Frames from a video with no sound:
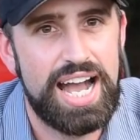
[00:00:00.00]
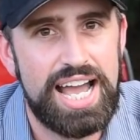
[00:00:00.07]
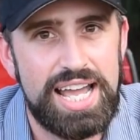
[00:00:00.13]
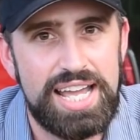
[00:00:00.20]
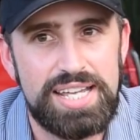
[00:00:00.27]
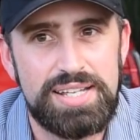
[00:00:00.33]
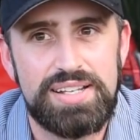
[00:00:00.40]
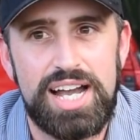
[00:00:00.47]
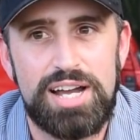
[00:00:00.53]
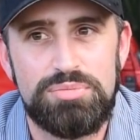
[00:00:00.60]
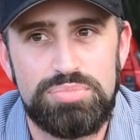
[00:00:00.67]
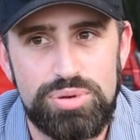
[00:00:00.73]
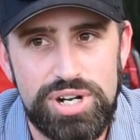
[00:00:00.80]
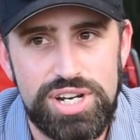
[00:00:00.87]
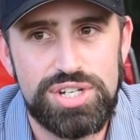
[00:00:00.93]
I'm
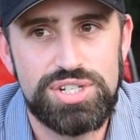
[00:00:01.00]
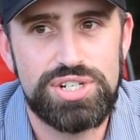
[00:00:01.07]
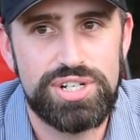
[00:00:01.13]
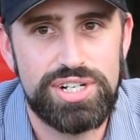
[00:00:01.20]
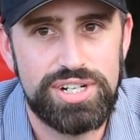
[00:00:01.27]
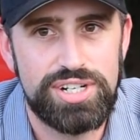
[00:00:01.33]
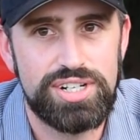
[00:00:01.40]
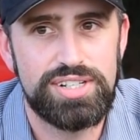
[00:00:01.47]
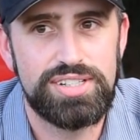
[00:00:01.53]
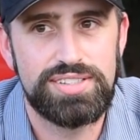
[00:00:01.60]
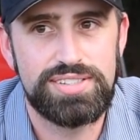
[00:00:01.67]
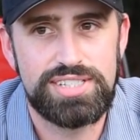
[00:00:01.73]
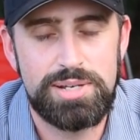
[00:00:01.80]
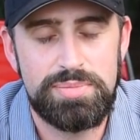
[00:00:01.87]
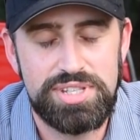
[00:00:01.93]
pretty sure
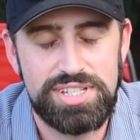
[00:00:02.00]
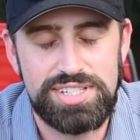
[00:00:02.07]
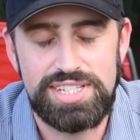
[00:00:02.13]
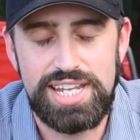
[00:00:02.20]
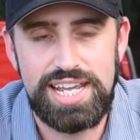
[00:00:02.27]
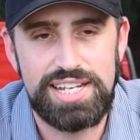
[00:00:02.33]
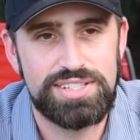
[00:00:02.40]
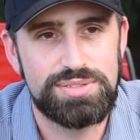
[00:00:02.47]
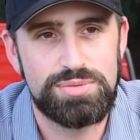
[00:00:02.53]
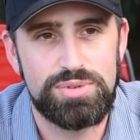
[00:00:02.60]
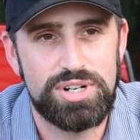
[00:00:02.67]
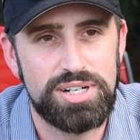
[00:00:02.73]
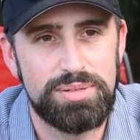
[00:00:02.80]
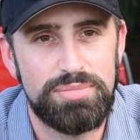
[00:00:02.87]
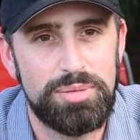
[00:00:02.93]
some of the states
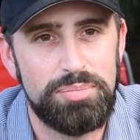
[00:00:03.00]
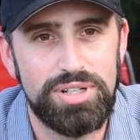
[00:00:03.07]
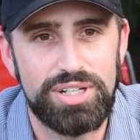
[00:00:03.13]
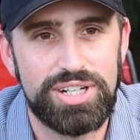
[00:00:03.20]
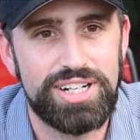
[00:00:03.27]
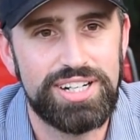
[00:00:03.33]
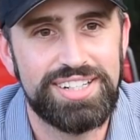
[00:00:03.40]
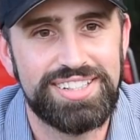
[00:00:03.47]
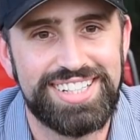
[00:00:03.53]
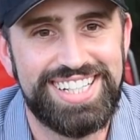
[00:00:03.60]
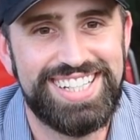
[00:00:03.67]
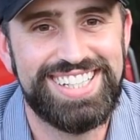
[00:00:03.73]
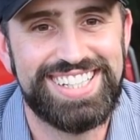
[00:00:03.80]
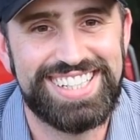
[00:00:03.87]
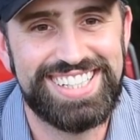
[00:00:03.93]
were a blur
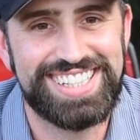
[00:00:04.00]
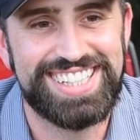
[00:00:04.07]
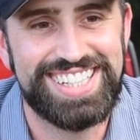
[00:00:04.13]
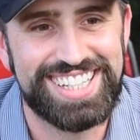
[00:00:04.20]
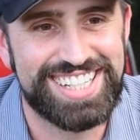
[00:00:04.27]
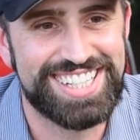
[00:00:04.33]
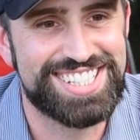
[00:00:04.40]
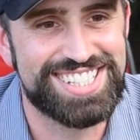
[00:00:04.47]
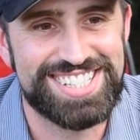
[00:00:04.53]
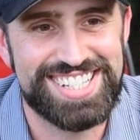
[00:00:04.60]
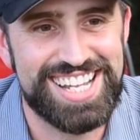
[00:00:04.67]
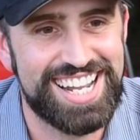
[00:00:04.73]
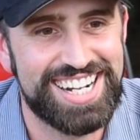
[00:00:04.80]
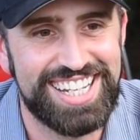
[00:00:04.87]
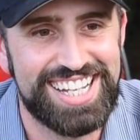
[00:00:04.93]
because there's
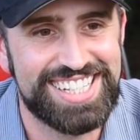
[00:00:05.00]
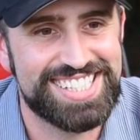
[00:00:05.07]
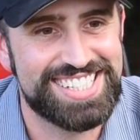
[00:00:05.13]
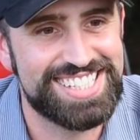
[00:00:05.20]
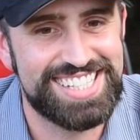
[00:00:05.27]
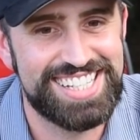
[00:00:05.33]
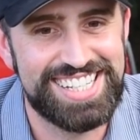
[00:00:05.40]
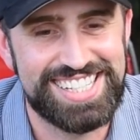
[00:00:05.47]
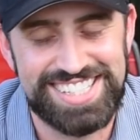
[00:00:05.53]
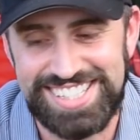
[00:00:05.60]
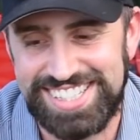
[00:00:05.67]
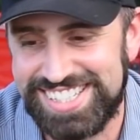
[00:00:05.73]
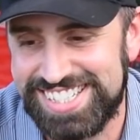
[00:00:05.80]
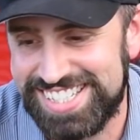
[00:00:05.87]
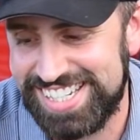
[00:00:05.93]
not a lot to see in
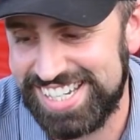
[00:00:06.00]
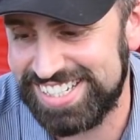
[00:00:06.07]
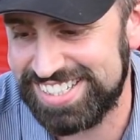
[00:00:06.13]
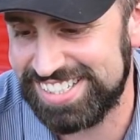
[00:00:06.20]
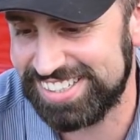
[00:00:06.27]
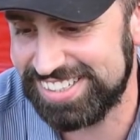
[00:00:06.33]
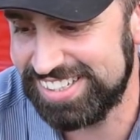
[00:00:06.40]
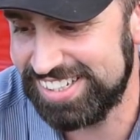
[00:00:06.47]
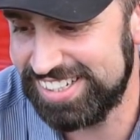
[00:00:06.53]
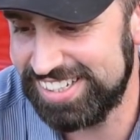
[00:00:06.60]
certain states. Like,